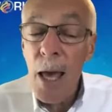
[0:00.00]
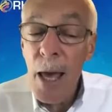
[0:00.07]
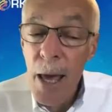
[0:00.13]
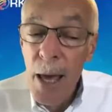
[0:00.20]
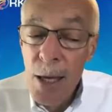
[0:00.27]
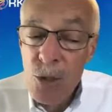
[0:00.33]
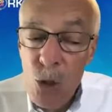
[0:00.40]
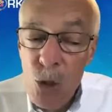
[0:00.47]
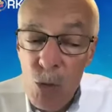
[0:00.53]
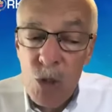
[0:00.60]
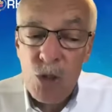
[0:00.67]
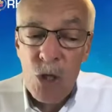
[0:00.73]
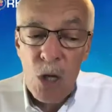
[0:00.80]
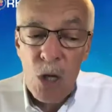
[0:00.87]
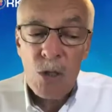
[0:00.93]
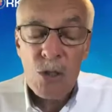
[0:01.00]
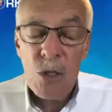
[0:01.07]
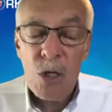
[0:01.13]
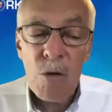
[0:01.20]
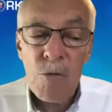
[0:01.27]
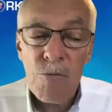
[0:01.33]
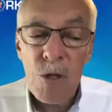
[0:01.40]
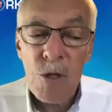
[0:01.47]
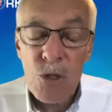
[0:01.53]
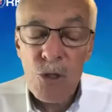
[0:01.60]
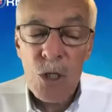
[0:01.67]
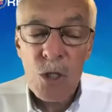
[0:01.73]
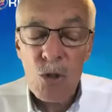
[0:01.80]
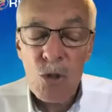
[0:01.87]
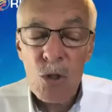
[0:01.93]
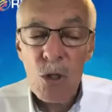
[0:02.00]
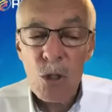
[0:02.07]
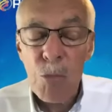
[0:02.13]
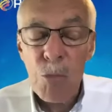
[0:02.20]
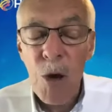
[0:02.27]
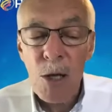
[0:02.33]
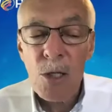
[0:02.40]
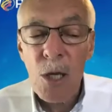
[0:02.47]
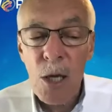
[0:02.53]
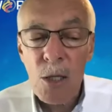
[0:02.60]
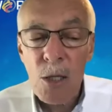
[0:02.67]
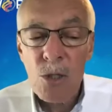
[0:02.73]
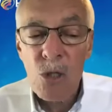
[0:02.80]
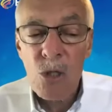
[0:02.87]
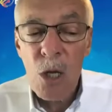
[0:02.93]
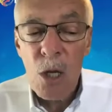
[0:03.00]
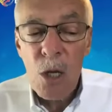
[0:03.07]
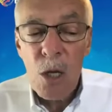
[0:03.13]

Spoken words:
as a result of listening to this podcast.